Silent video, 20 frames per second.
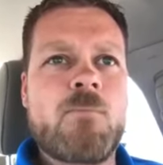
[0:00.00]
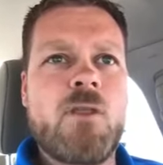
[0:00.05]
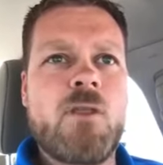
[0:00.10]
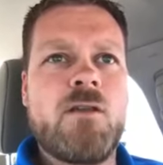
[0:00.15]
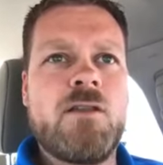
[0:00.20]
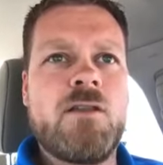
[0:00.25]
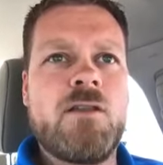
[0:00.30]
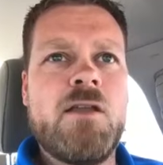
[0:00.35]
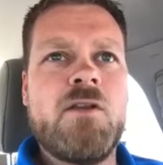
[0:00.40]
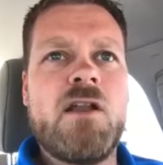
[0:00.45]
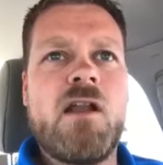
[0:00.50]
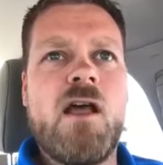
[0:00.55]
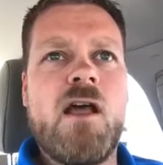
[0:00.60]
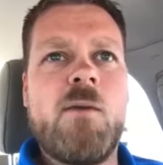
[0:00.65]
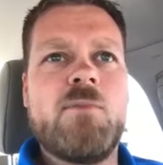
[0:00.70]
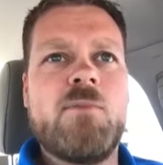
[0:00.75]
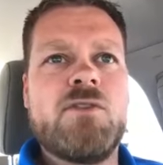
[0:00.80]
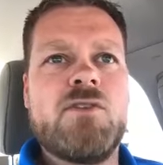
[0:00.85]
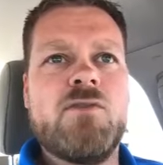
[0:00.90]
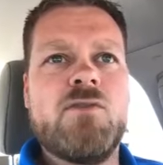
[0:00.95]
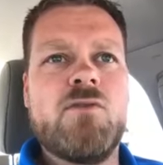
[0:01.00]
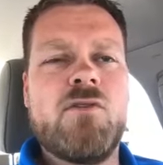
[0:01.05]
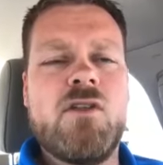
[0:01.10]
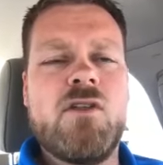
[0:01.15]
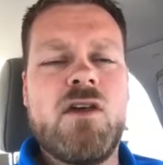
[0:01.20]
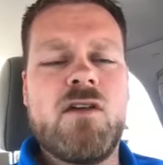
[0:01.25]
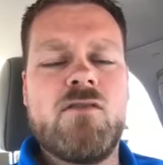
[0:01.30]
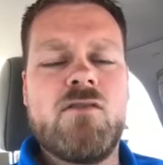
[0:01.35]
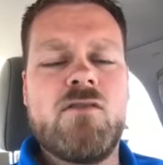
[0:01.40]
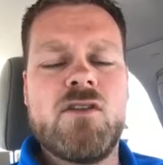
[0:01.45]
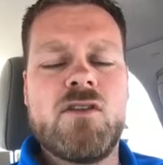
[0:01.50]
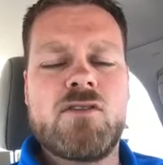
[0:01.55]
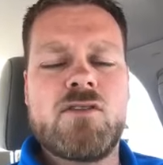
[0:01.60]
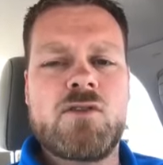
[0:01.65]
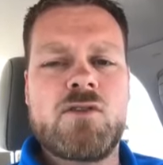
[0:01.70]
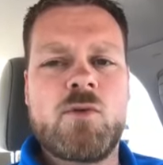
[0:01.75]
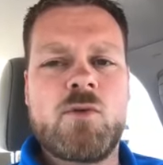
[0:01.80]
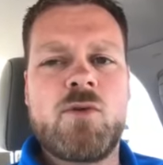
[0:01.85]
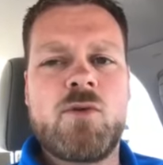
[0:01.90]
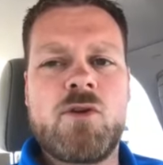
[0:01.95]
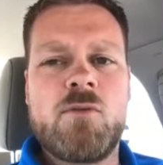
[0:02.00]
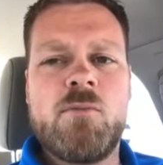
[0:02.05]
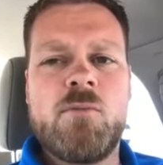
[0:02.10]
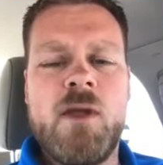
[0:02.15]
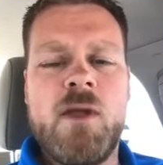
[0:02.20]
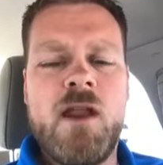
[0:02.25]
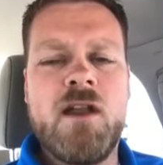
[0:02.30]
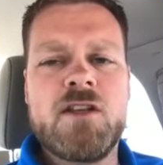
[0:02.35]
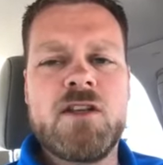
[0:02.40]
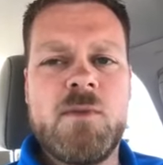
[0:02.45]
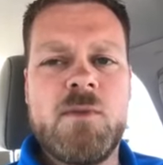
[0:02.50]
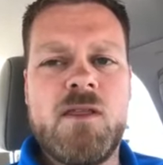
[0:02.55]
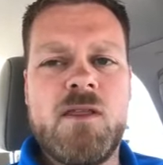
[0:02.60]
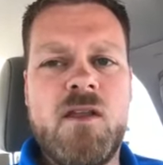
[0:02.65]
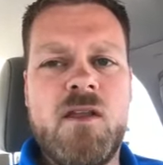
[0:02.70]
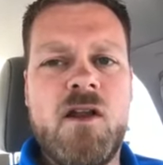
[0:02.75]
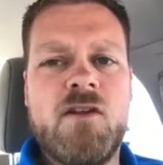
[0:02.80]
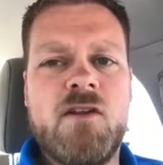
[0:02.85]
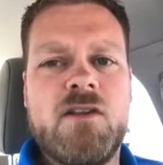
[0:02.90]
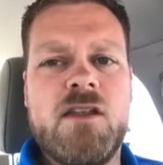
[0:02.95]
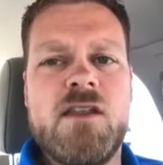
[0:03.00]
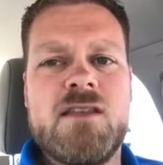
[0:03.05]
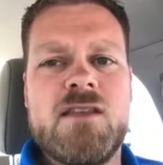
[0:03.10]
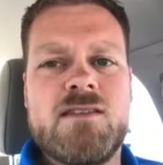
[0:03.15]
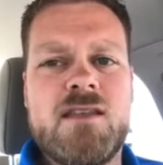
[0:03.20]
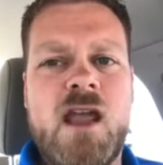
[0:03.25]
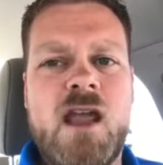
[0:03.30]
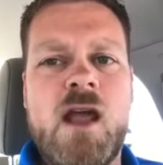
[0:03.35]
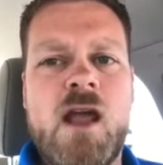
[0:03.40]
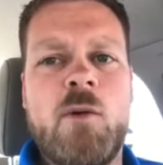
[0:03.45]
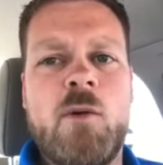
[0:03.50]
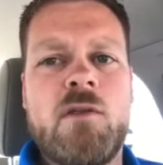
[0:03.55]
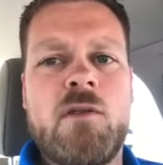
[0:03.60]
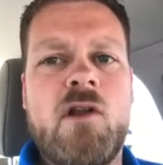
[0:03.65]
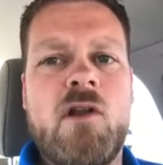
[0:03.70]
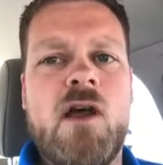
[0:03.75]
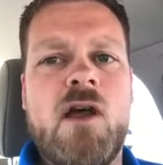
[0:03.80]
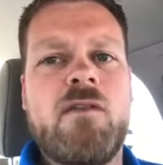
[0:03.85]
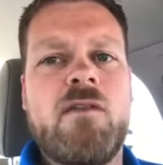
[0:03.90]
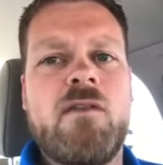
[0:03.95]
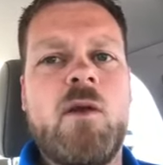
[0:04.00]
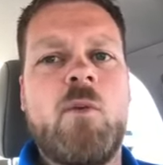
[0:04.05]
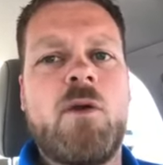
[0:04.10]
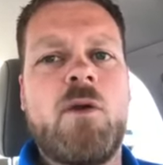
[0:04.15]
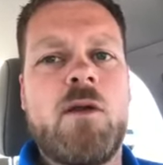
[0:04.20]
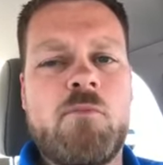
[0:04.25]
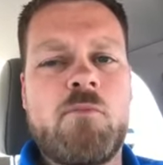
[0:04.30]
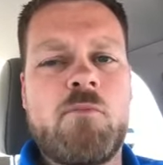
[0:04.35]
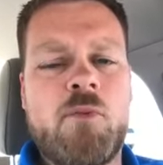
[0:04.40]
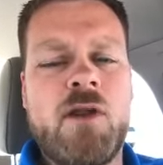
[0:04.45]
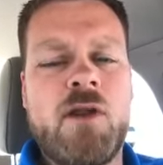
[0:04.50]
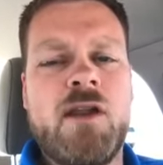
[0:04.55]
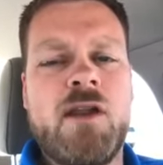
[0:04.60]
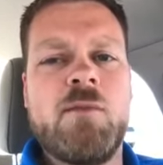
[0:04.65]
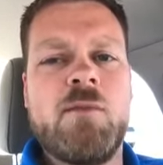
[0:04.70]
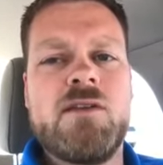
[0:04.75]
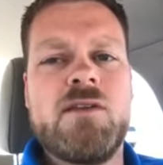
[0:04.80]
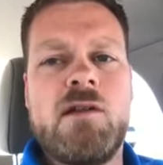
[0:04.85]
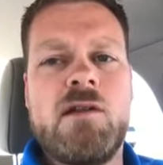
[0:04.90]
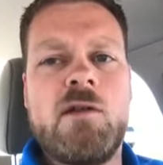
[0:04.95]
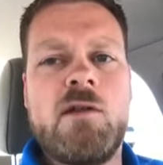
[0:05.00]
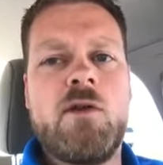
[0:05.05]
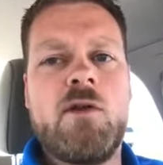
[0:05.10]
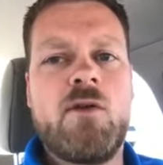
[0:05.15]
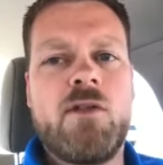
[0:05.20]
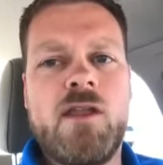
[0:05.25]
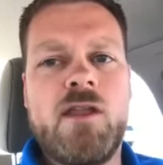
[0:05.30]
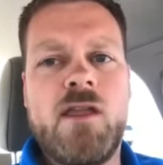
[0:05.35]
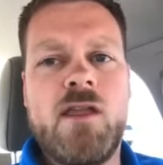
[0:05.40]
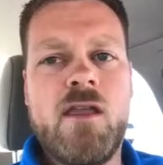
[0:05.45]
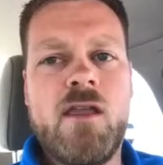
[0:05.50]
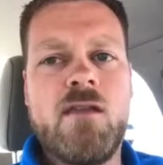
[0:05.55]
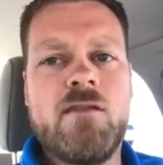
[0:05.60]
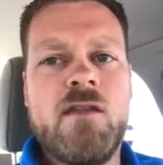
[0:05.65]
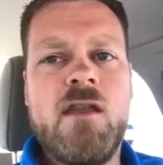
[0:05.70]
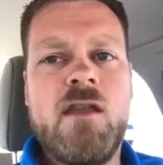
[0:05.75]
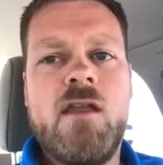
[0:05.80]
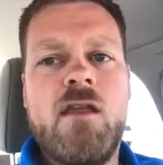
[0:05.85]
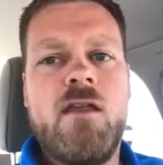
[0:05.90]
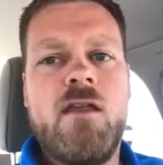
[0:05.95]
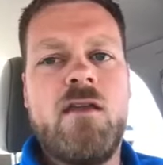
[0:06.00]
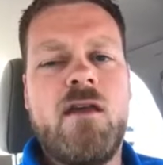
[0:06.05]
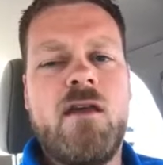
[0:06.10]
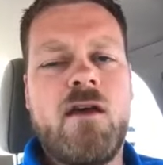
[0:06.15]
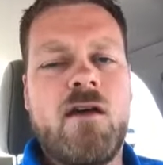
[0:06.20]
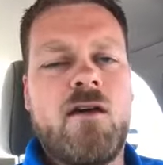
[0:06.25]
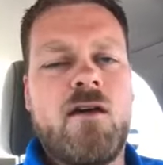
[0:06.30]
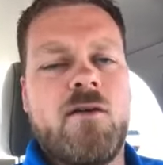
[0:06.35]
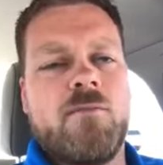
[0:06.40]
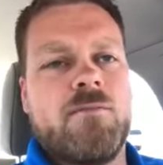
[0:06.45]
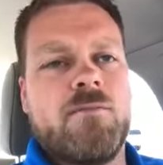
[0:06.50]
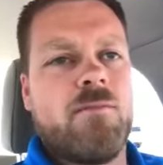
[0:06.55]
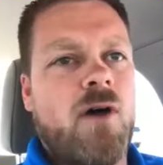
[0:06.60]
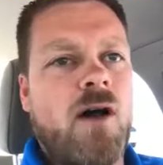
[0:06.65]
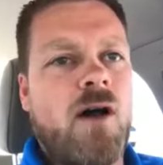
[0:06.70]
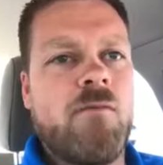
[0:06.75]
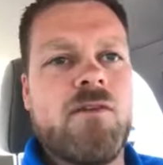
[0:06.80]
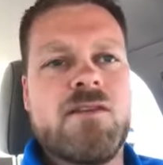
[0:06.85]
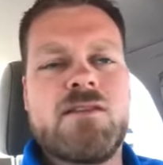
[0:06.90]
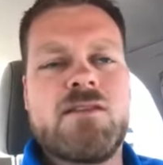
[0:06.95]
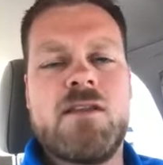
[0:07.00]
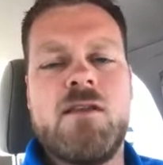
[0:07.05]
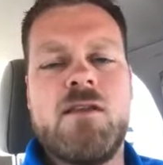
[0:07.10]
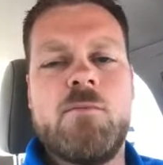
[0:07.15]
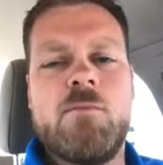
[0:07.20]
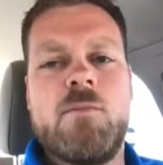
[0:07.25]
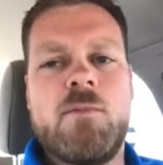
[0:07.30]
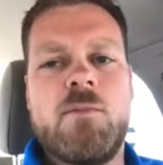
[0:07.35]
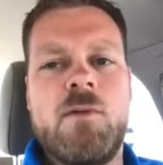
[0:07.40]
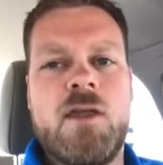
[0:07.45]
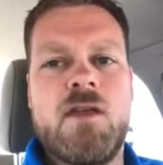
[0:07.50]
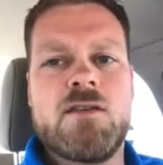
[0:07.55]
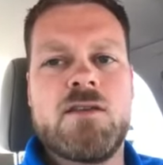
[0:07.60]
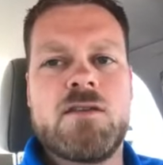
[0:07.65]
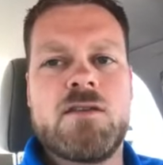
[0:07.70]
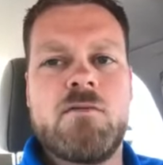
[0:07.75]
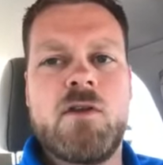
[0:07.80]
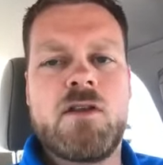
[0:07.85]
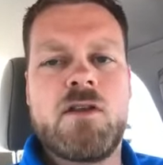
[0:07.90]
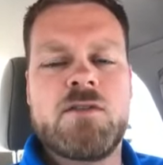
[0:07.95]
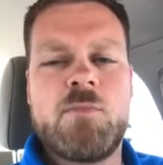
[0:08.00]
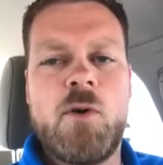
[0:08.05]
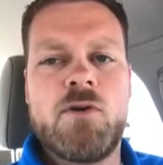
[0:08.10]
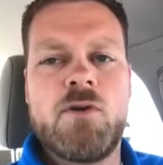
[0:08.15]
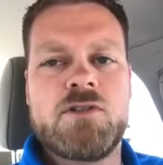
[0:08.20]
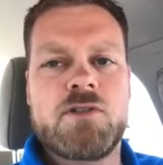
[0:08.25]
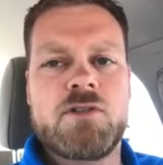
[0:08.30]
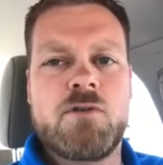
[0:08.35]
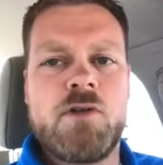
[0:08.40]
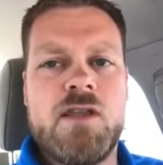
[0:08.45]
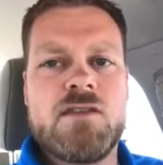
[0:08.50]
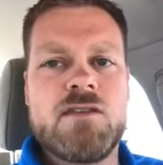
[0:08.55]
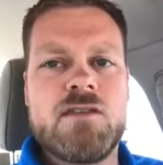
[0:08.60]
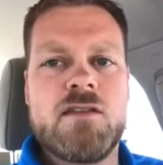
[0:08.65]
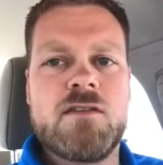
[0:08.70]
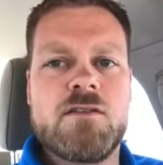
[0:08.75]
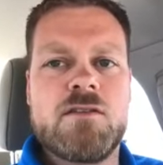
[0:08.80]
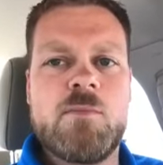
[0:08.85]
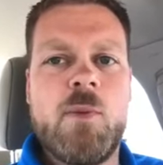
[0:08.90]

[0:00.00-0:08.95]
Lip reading: leaving it up to the store management there to decide whether or not they want to bring material in, obviously because of exposure reasons.